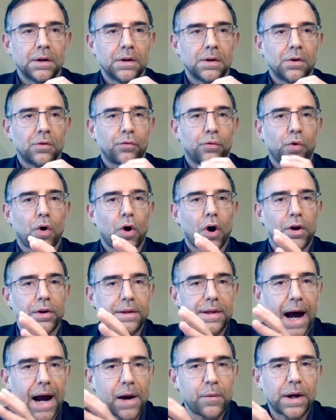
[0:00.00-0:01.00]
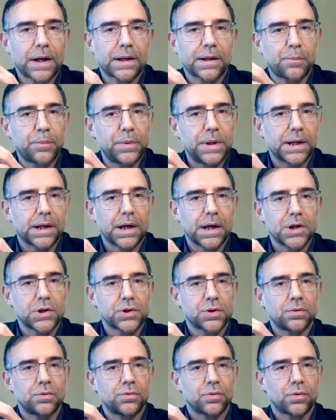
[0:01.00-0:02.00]
for a direct
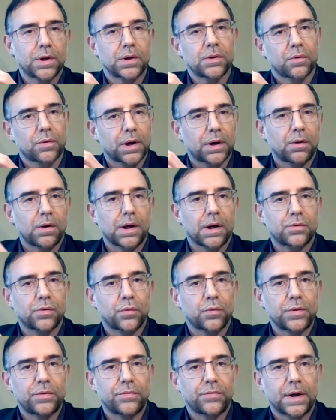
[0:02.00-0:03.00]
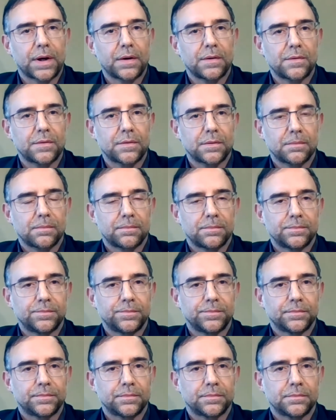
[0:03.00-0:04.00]
application during the regulatory phase,
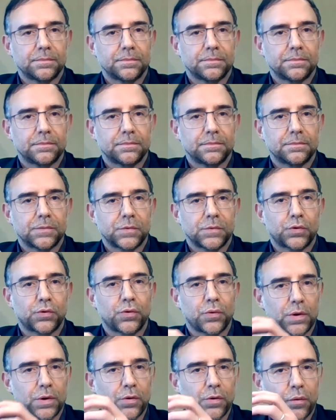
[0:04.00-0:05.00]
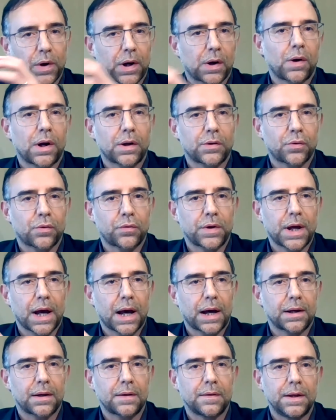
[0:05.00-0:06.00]
during the regulatory
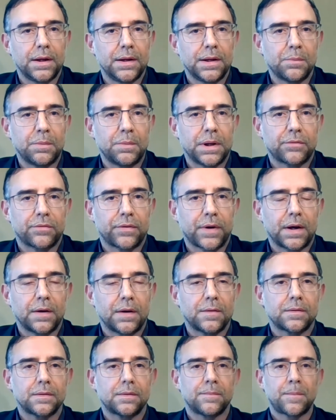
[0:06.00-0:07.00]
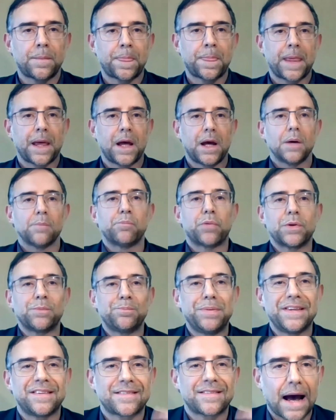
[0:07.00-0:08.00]
IND enabling phase. But
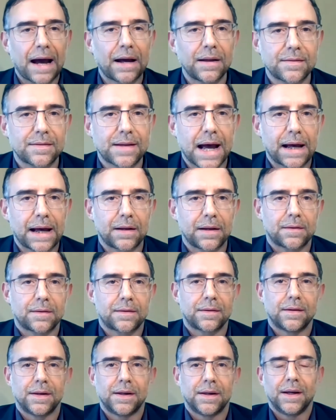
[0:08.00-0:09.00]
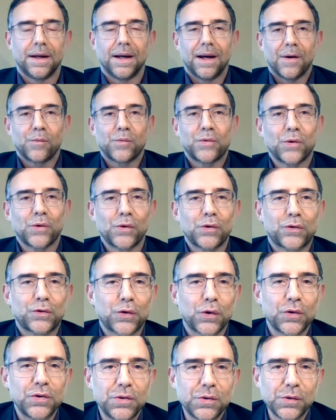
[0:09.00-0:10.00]
besides that, we
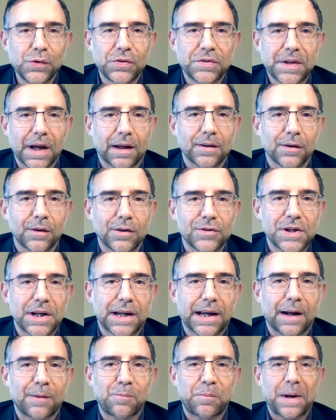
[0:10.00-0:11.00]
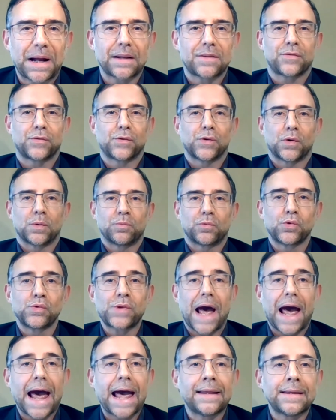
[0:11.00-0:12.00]
also use technological platform
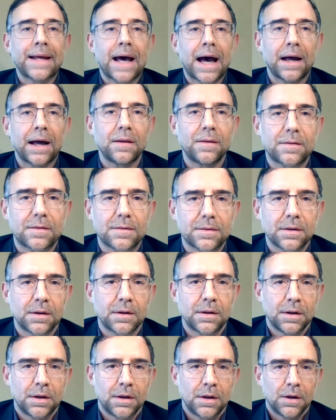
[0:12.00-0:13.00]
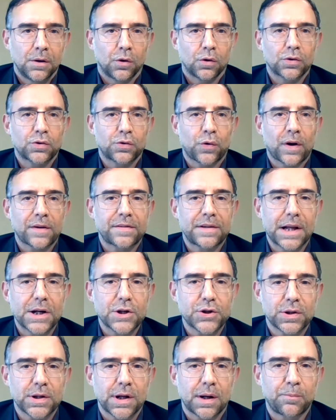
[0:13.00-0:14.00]
to enhance our
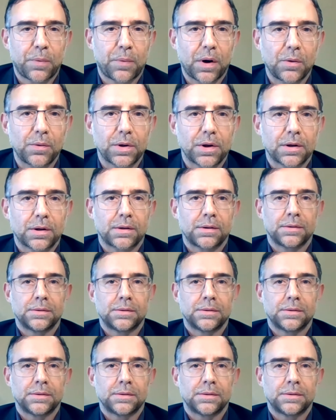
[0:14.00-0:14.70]
translational power,